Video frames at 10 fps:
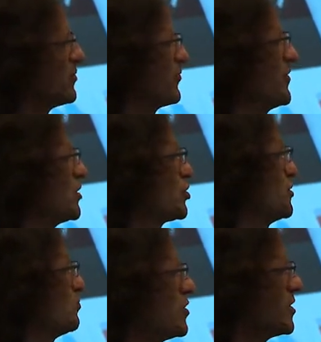are
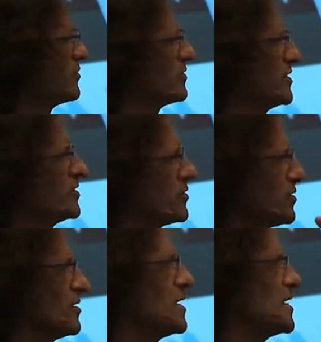featured. We know that these
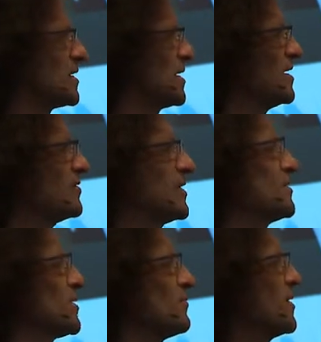are key
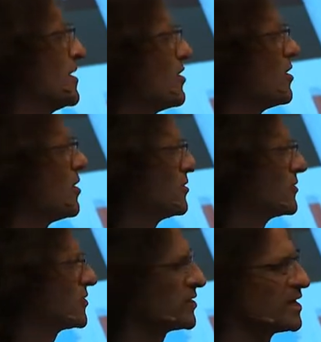things that have been
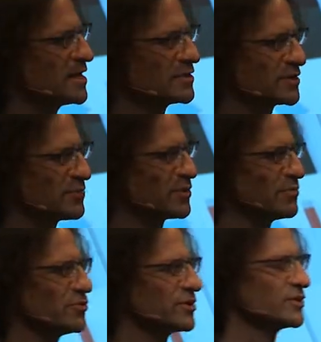enhanced. Some of
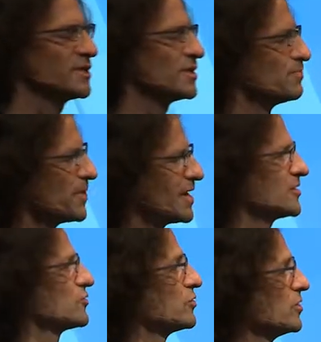them you can see the
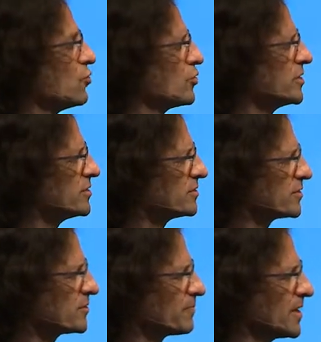buzz or the
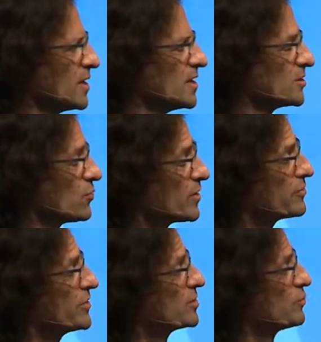audience. So one of
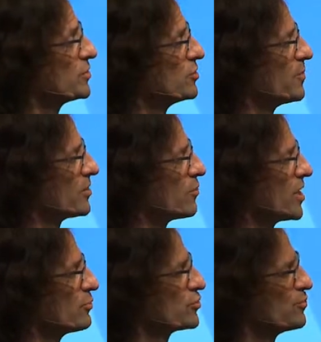the things we do, by the
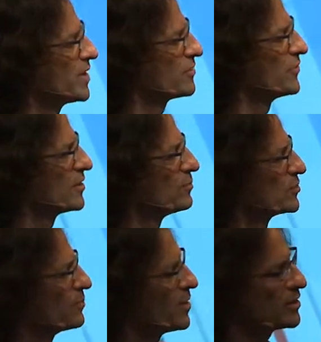way, which we make available
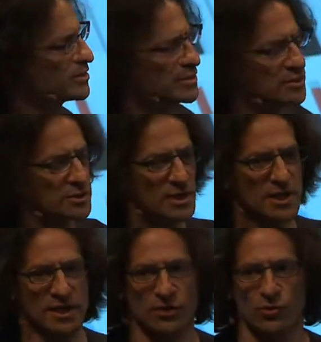to partners,
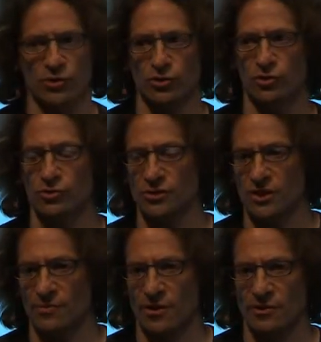is when you use
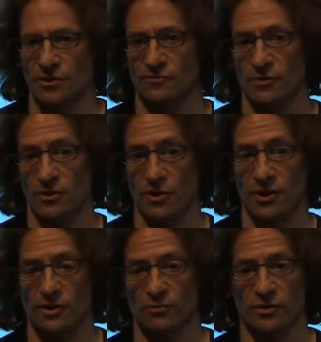zeebox, if you log
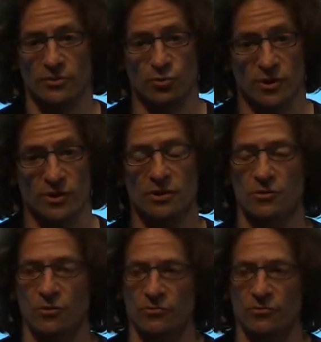in with Twitter or